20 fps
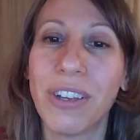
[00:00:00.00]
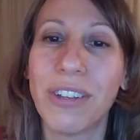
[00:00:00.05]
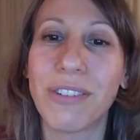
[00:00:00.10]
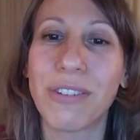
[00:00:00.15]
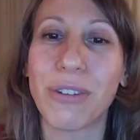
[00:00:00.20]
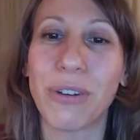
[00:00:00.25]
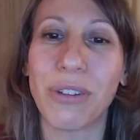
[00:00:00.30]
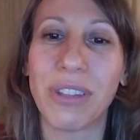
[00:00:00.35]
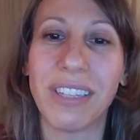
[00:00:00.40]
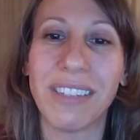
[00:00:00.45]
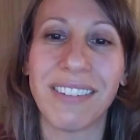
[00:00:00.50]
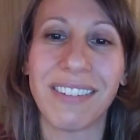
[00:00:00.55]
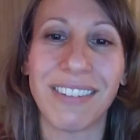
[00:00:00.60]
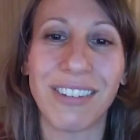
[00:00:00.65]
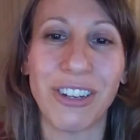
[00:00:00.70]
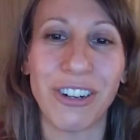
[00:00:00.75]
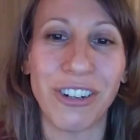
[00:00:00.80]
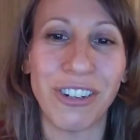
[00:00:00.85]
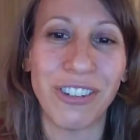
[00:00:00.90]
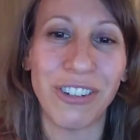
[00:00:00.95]
So
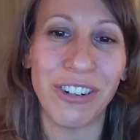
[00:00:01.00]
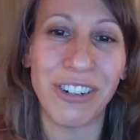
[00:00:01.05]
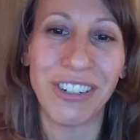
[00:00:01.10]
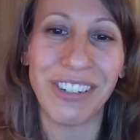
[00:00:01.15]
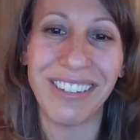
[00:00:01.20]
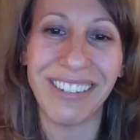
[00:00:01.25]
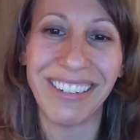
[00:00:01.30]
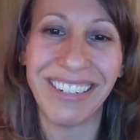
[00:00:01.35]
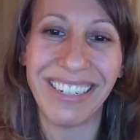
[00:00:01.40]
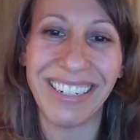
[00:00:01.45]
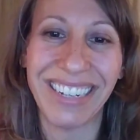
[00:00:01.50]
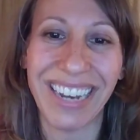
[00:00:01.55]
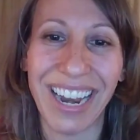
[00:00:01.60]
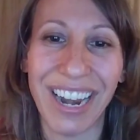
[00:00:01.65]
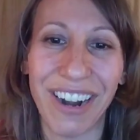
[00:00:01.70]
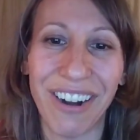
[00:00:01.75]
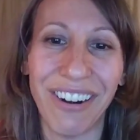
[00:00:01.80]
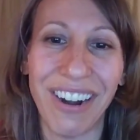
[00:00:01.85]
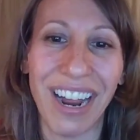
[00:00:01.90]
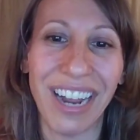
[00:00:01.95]
it's your turn to
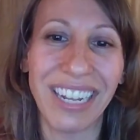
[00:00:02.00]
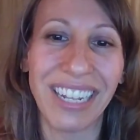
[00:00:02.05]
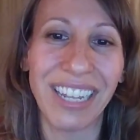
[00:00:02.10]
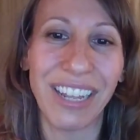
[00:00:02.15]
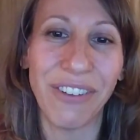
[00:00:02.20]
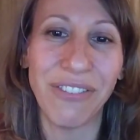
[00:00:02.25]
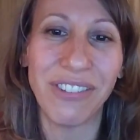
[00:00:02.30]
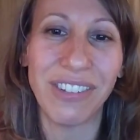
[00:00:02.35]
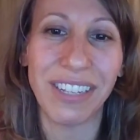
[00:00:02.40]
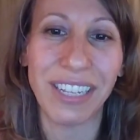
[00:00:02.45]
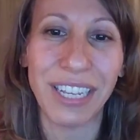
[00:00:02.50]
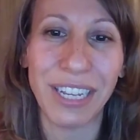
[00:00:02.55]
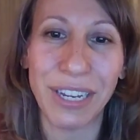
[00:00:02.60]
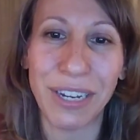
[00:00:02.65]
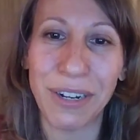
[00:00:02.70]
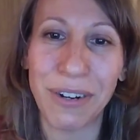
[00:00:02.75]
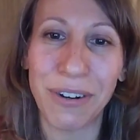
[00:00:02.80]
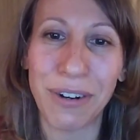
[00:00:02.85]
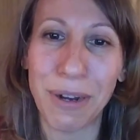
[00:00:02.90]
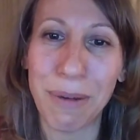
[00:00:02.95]
share. I'd love to
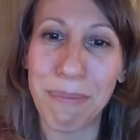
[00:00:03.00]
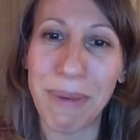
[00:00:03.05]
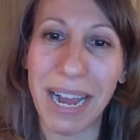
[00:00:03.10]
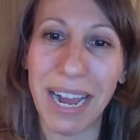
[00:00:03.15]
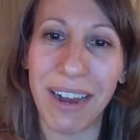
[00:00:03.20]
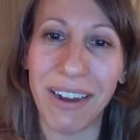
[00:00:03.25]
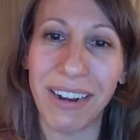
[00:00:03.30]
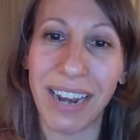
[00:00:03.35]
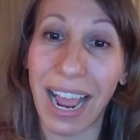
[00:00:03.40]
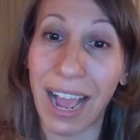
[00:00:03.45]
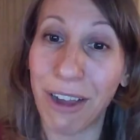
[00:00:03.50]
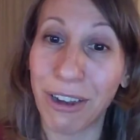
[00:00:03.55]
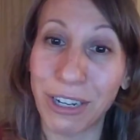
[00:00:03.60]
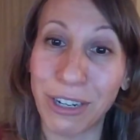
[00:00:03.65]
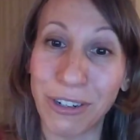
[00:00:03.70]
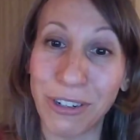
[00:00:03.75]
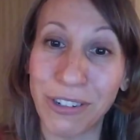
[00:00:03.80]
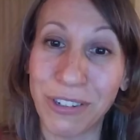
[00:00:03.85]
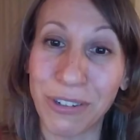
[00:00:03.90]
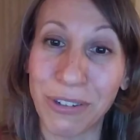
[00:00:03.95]
hear about how
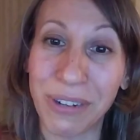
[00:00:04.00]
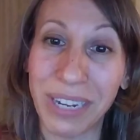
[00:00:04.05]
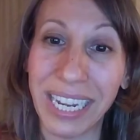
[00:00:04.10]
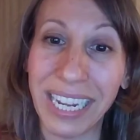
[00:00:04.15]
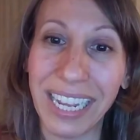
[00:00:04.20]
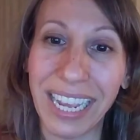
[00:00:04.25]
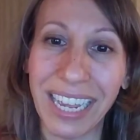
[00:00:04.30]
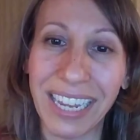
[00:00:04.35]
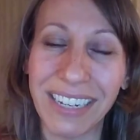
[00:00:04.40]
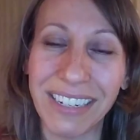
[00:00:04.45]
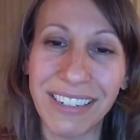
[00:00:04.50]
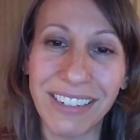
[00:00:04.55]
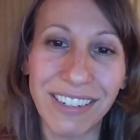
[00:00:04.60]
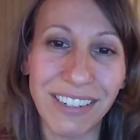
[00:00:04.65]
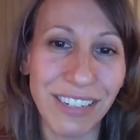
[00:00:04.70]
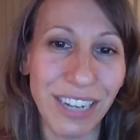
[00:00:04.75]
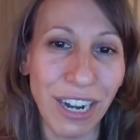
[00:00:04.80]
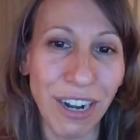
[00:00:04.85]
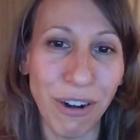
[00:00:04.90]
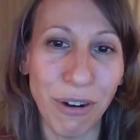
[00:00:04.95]
you're doing and
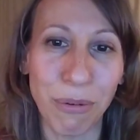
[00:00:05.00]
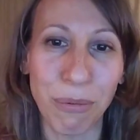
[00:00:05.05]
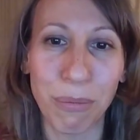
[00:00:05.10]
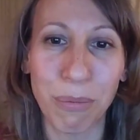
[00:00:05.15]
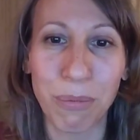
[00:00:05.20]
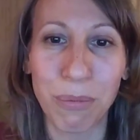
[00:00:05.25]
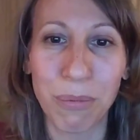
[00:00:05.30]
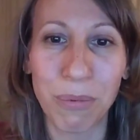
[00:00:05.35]
share.